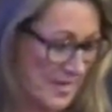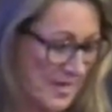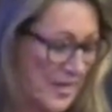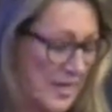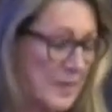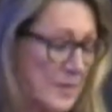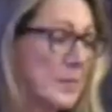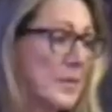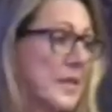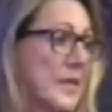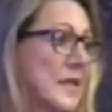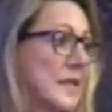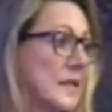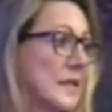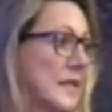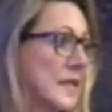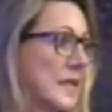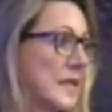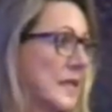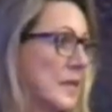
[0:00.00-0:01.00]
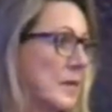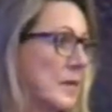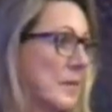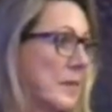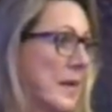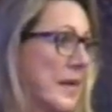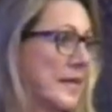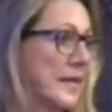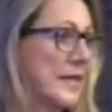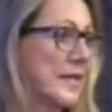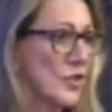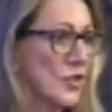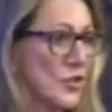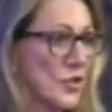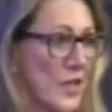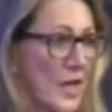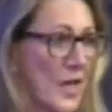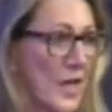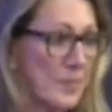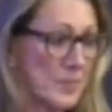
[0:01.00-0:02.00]
Admittedly, Bacon
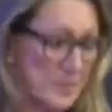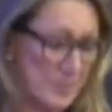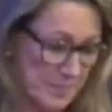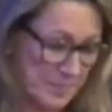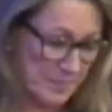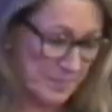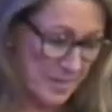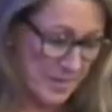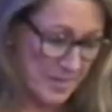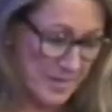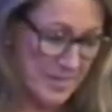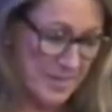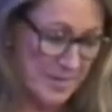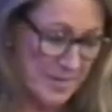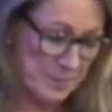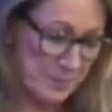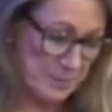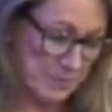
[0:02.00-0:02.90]
shaped my